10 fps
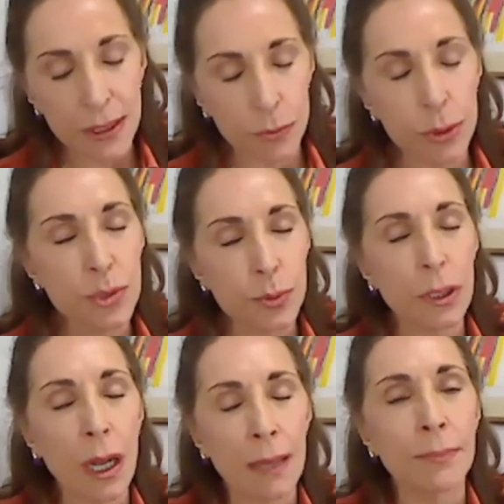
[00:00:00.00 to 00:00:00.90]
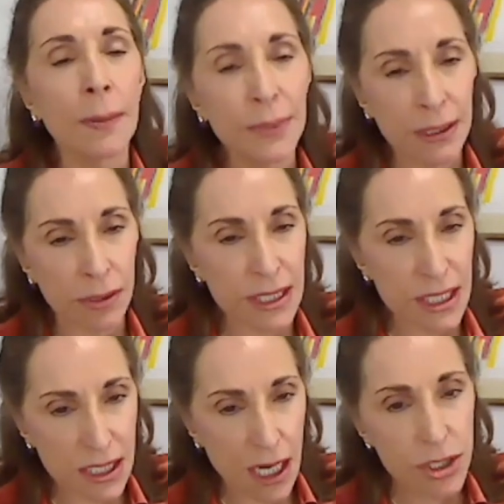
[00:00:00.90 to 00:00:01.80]
which will come up in our
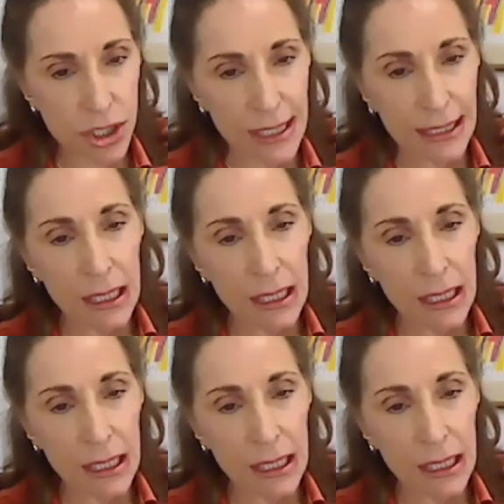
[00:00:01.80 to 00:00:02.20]
discussion.